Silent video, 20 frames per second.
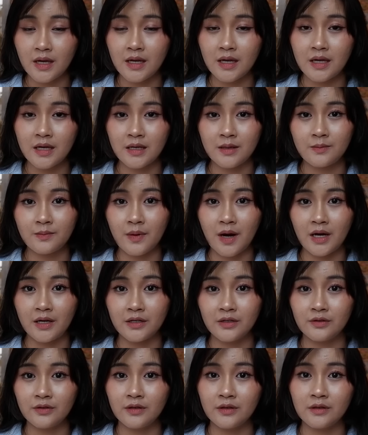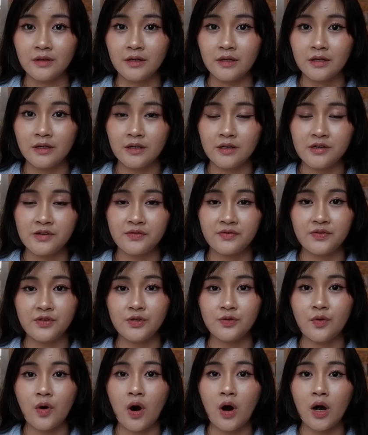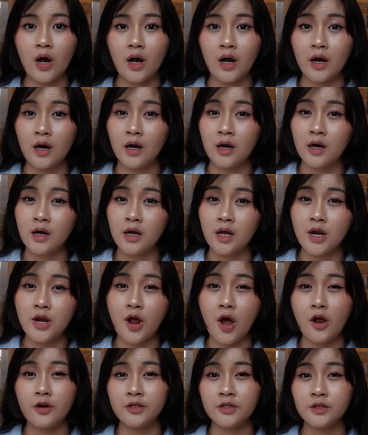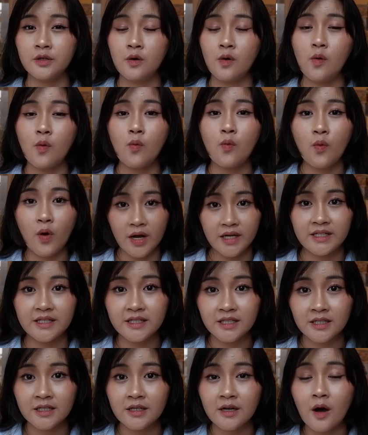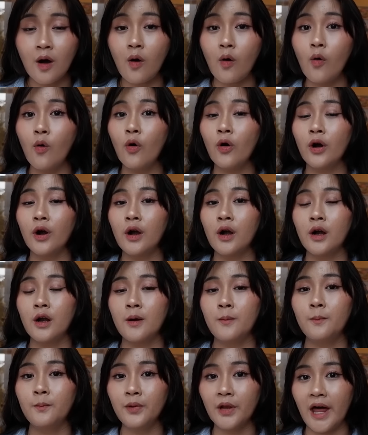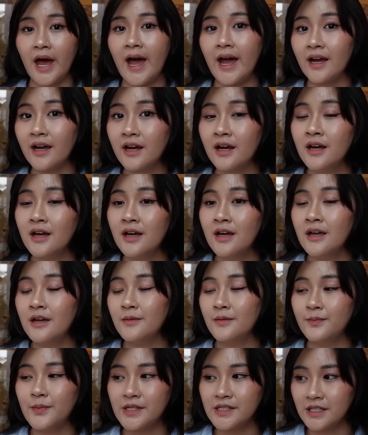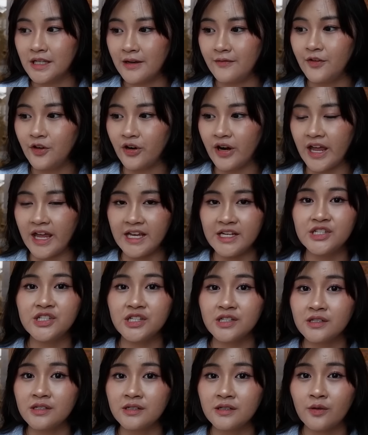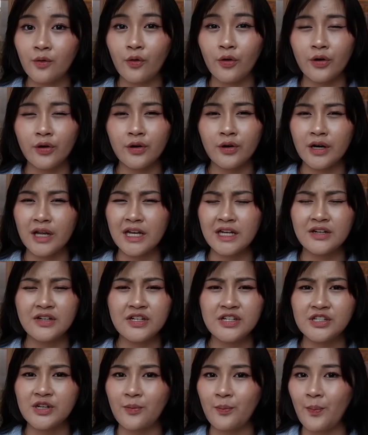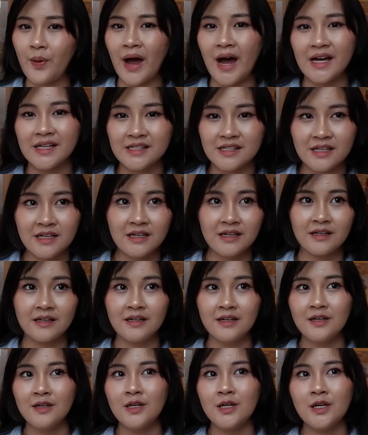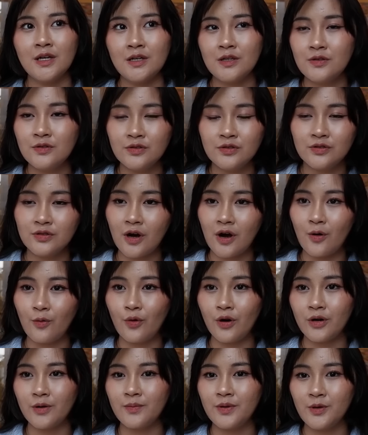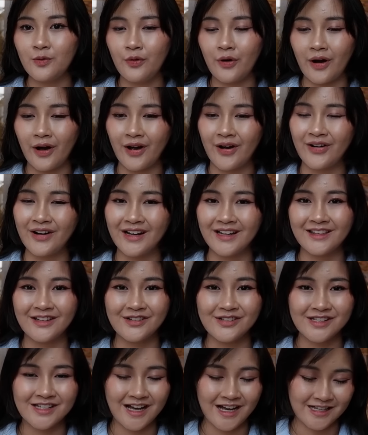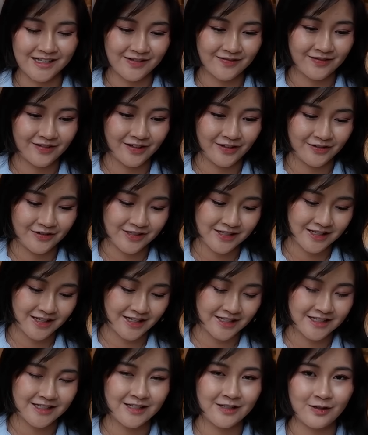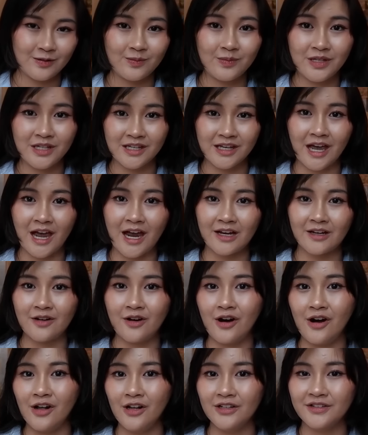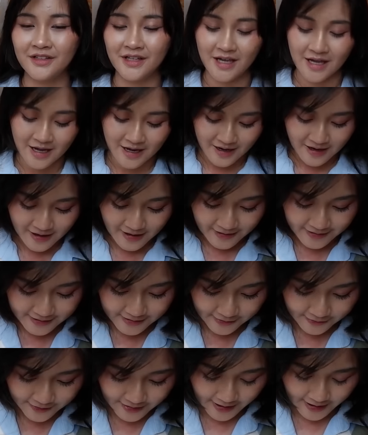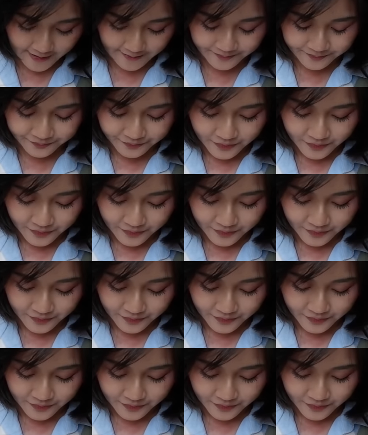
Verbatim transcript: in Bandung if you are not white or black. Basically, if you're Asian or Indonesian passing, you do not want to be wearing those kinds of clothes lest you be catcalled. So yeah,